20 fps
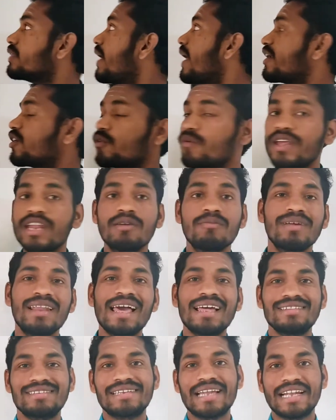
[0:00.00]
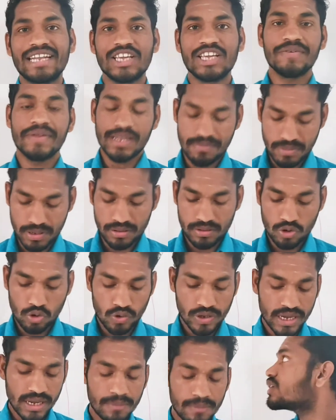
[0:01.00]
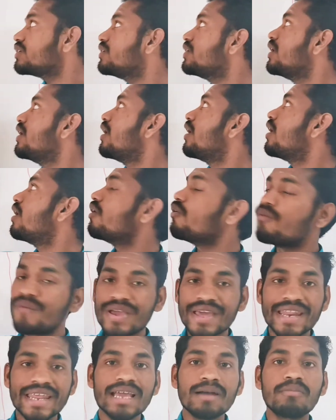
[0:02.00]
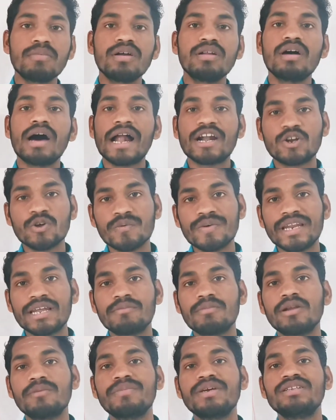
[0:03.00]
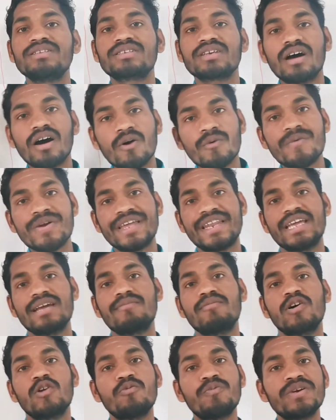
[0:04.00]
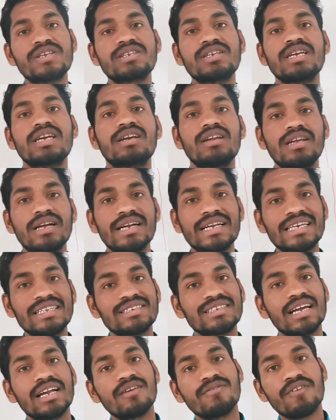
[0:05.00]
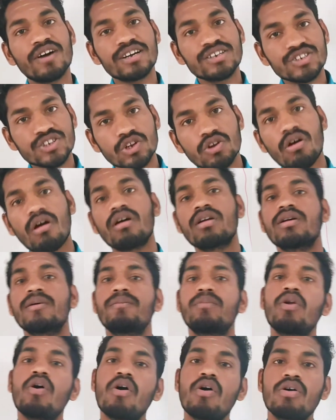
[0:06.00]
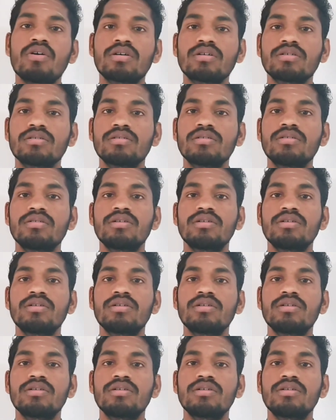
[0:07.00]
auto variable and static variable. Okay, a variable, auto variable means a variable which declared inside a function or a block,